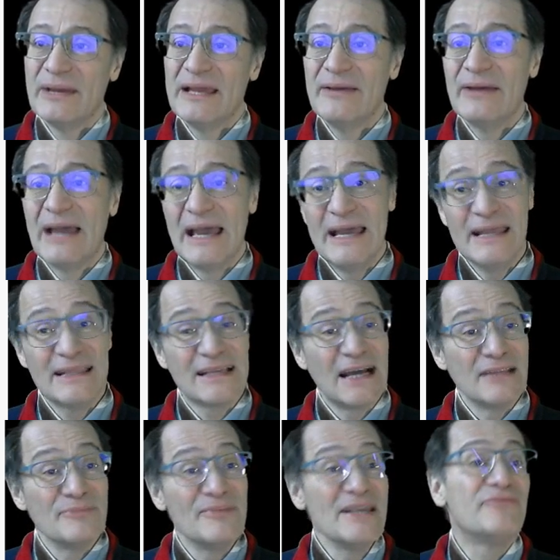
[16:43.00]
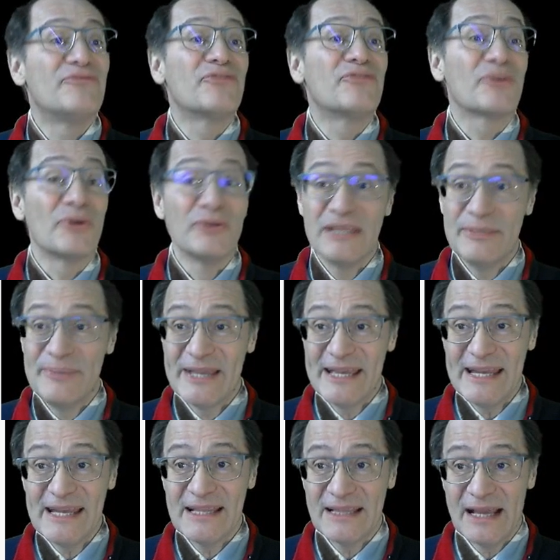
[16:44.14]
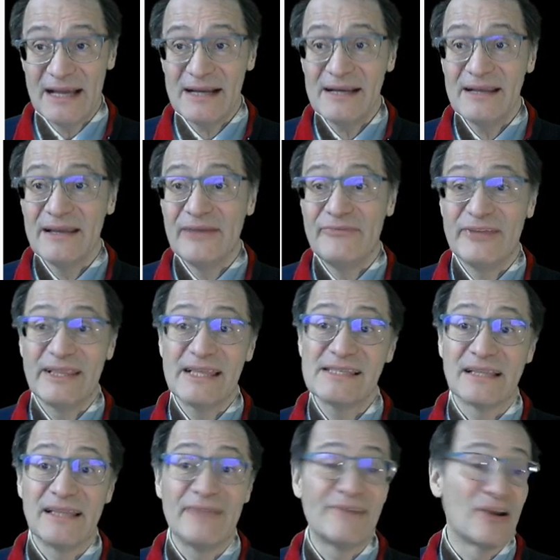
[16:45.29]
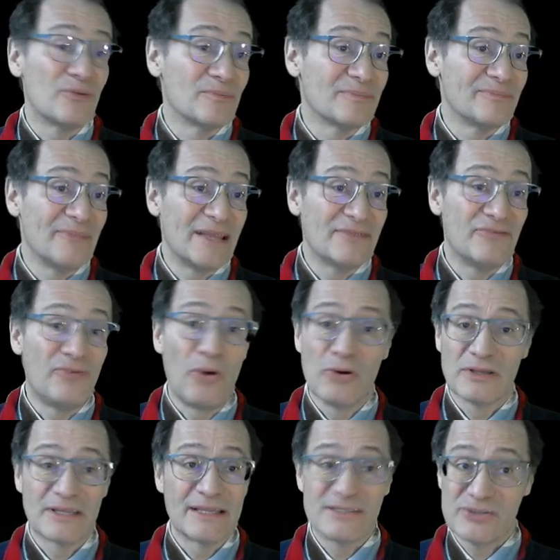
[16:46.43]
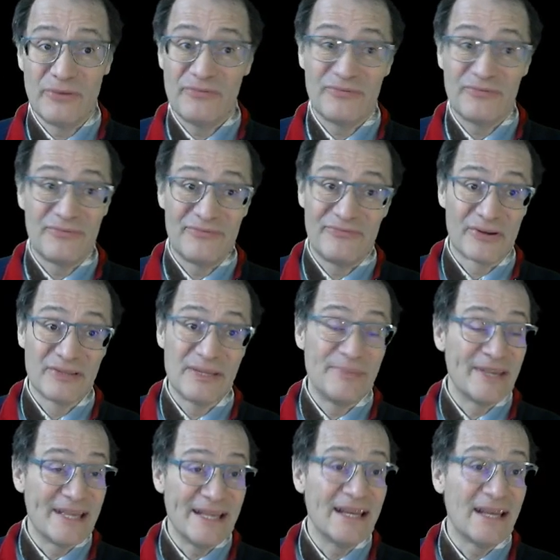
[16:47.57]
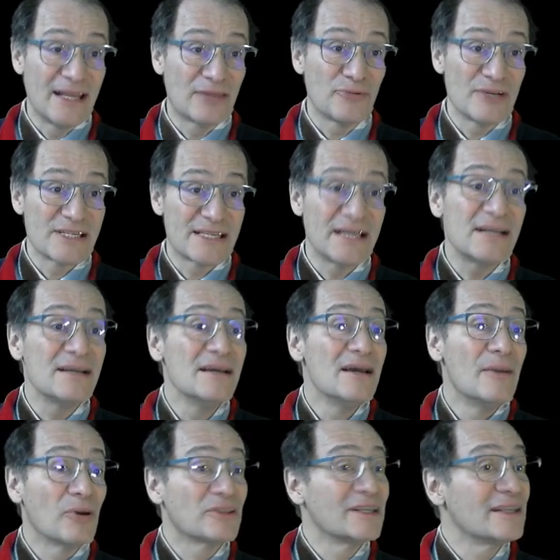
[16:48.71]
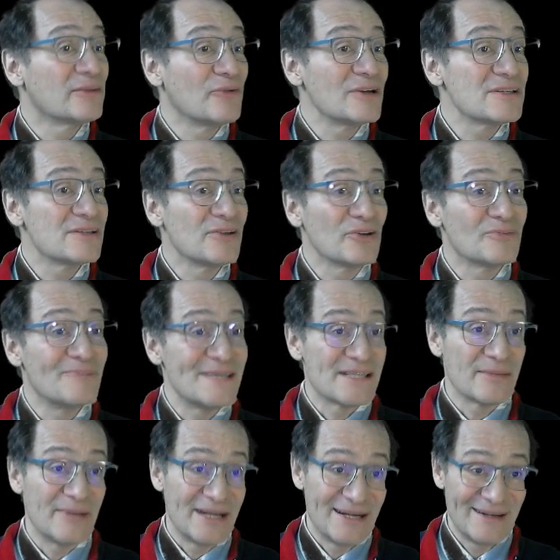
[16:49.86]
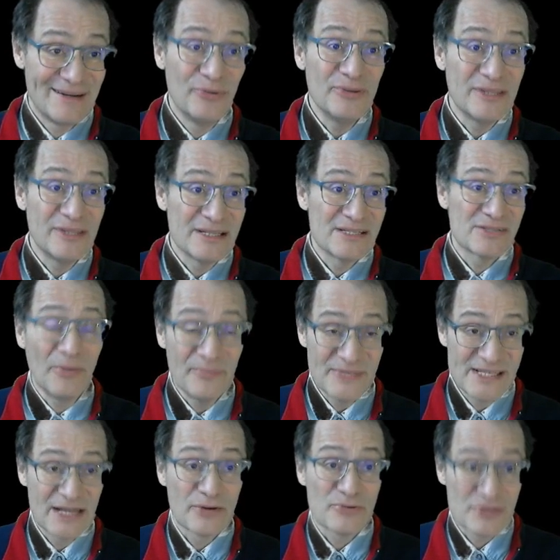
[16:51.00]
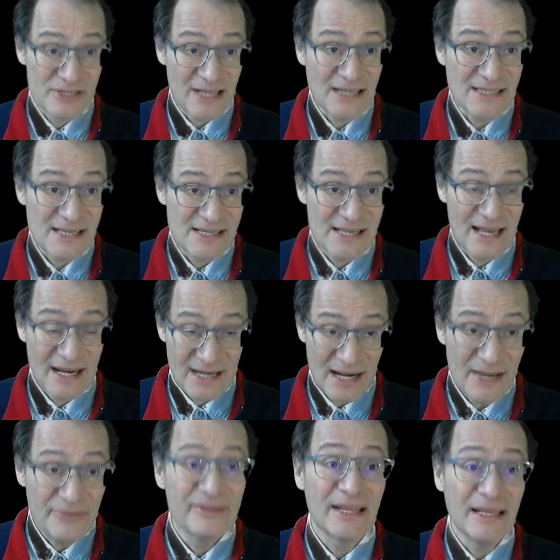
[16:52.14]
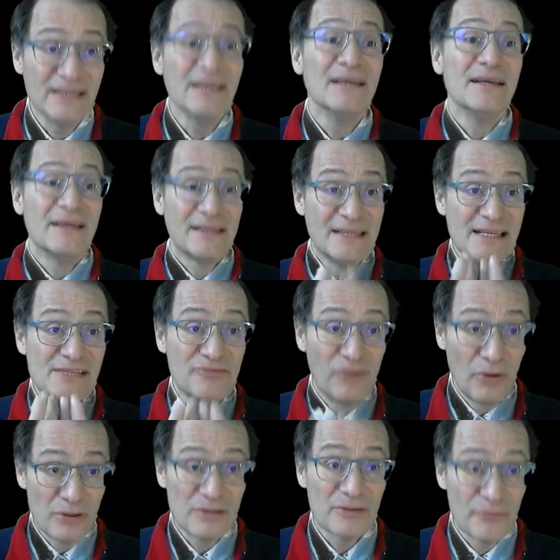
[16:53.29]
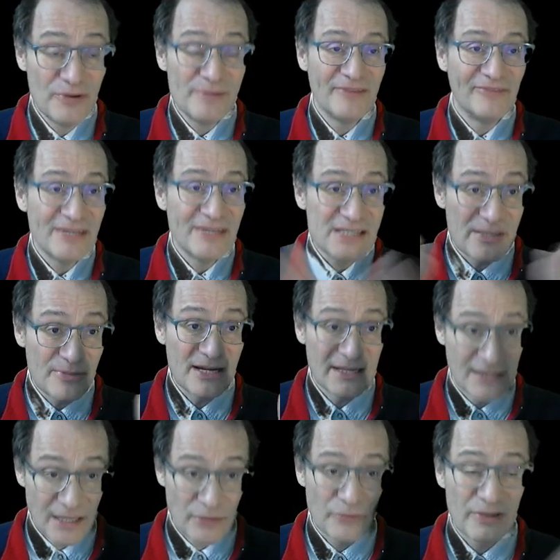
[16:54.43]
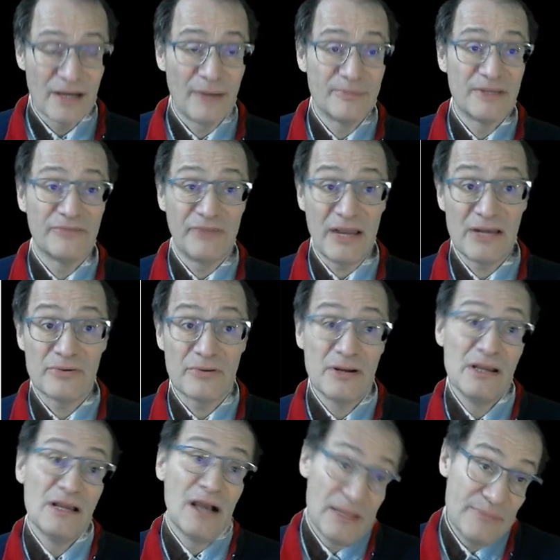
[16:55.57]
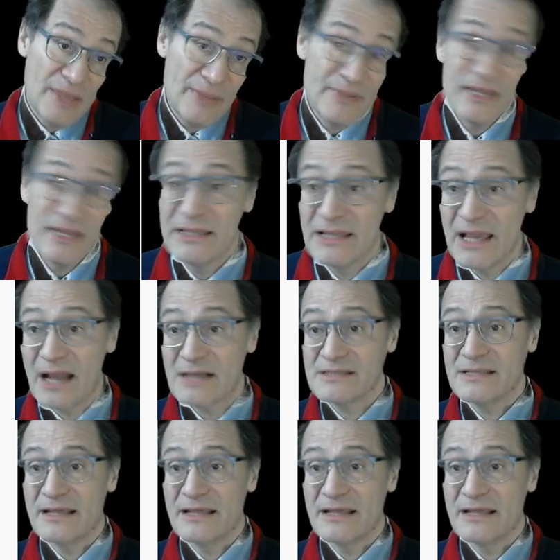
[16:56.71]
It can be from the beginning there, if it is a development fault. So from the beginning it was there, but it was not visible. Until some circumstances arrive, then this fault will be visible, and then we have the failure and maybe the accident.